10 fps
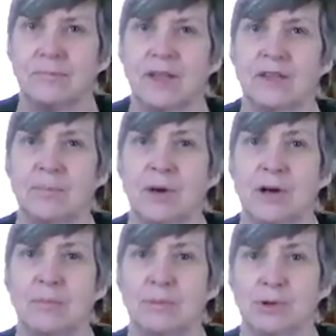The
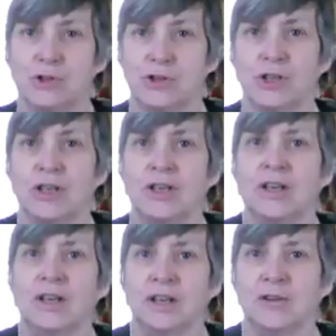palm push,
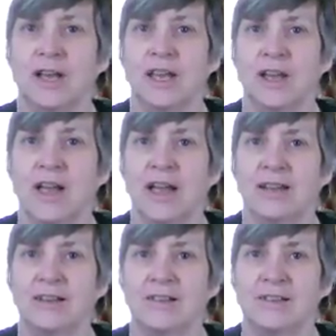you get your
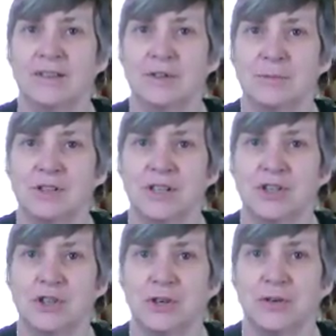hand into this
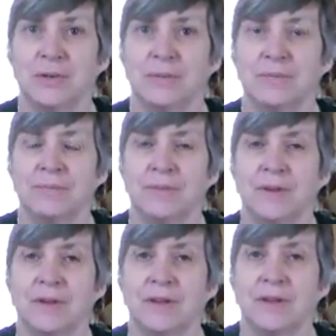position
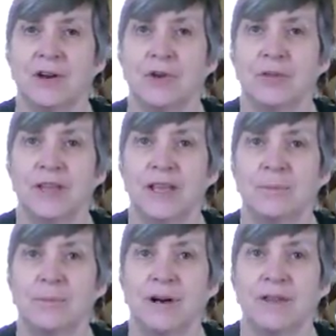on the
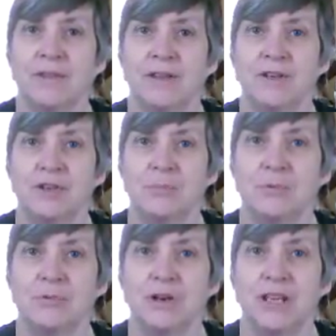in-breath, and as you
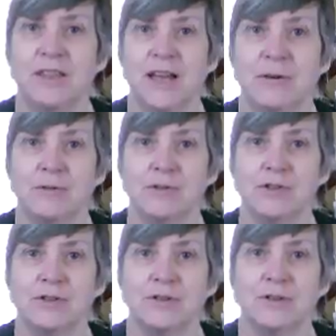breathe out,
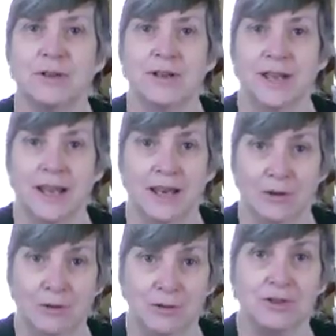it
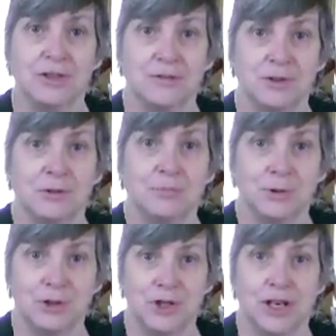looks as if you're
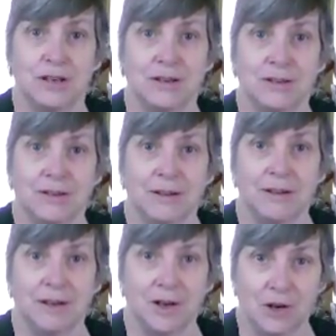pushing
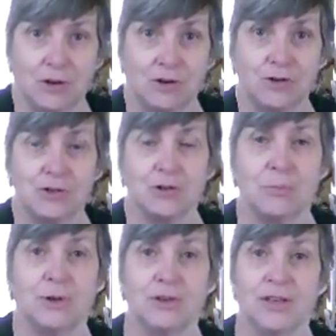across your
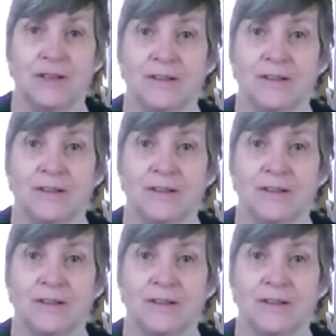body.